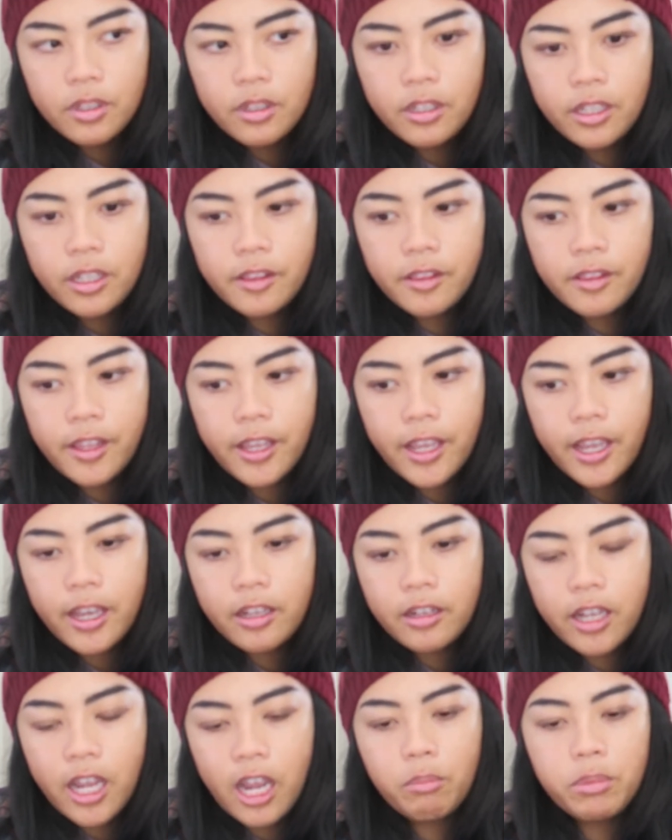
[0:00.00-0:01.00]
in
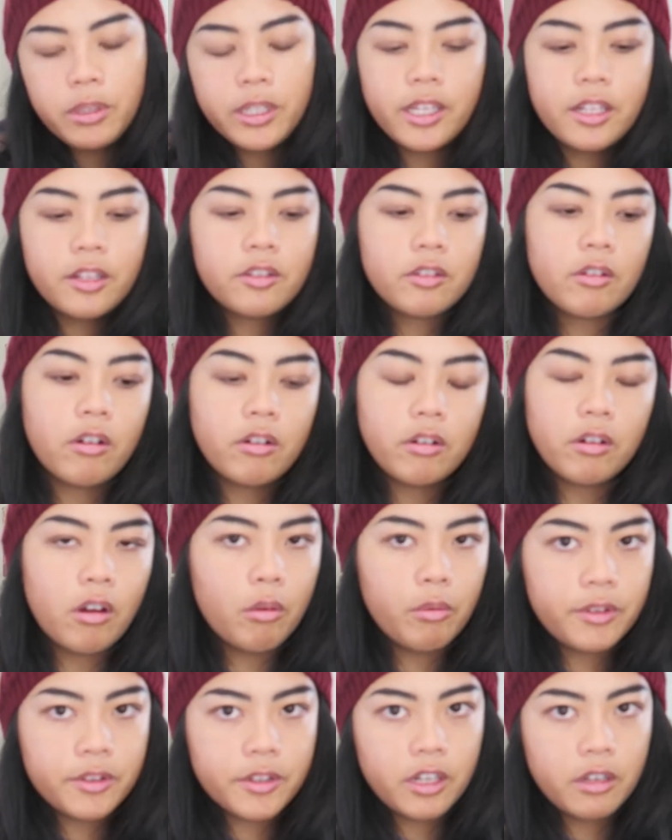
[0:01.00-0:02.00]
that applicants aren't
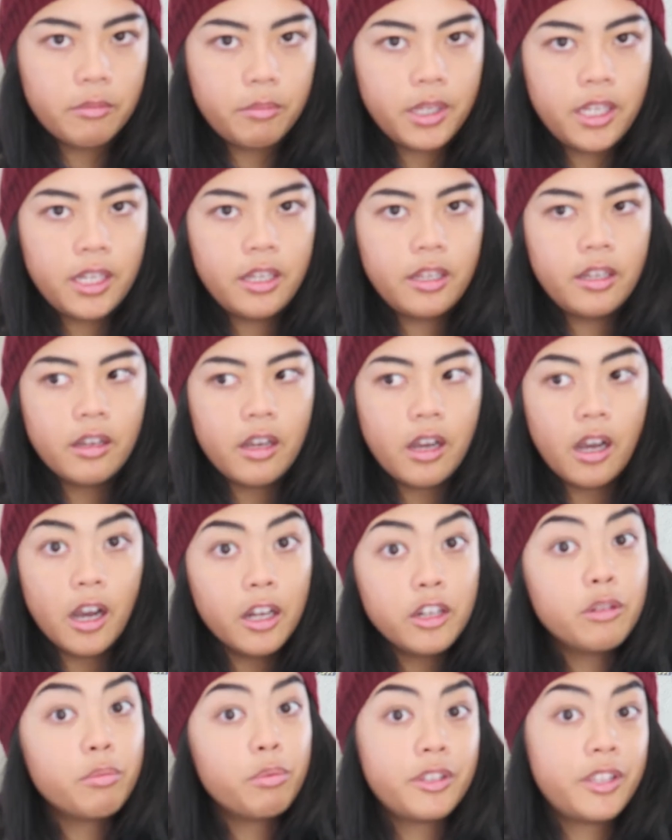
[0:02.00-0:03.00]
always going to be
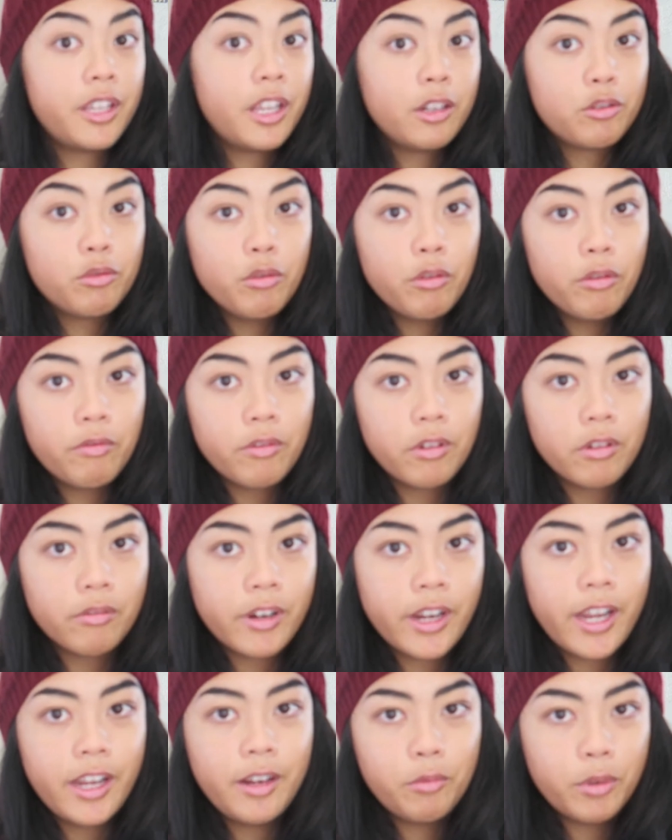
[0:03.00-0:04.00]
100% truthful,
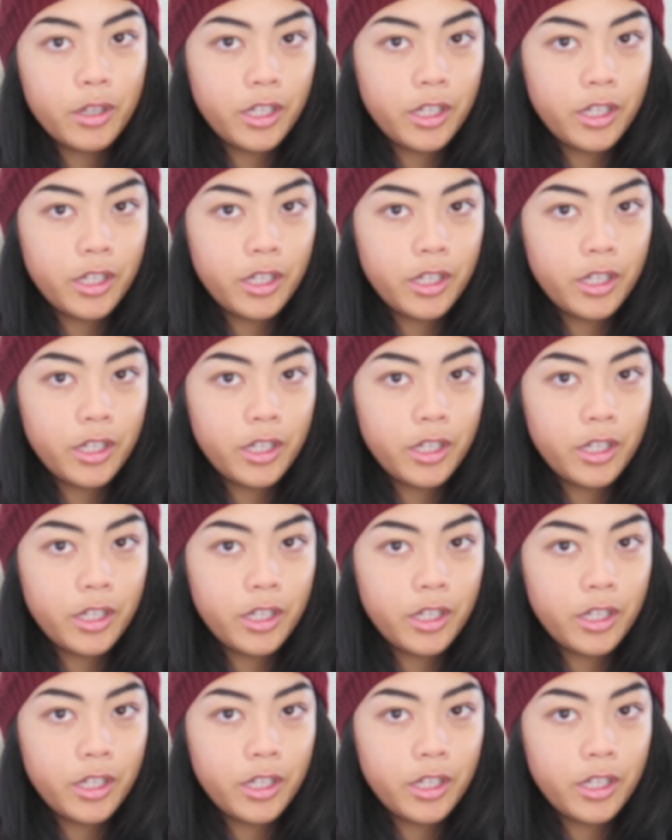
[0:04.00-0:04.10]
right?